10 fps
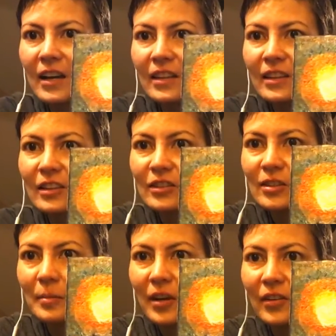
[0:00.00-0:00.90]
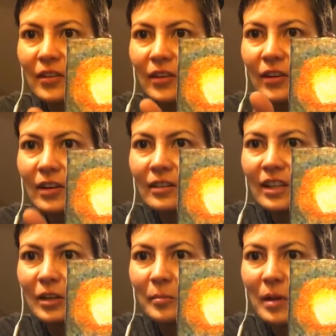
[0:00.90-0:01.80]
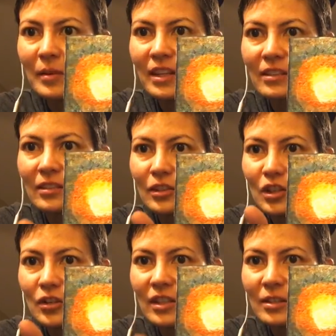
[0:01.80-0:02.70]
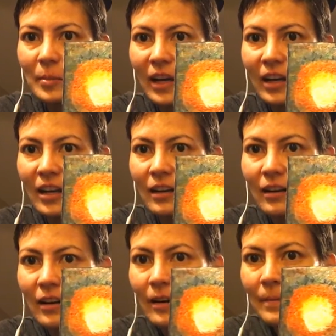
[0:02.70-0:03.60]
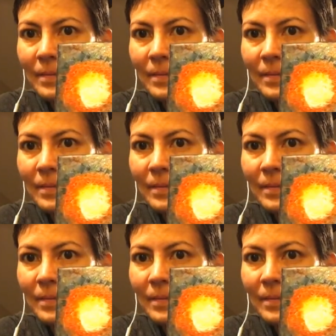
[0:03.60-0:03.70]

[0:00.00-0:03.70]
There's some other, maybe these are trees back here.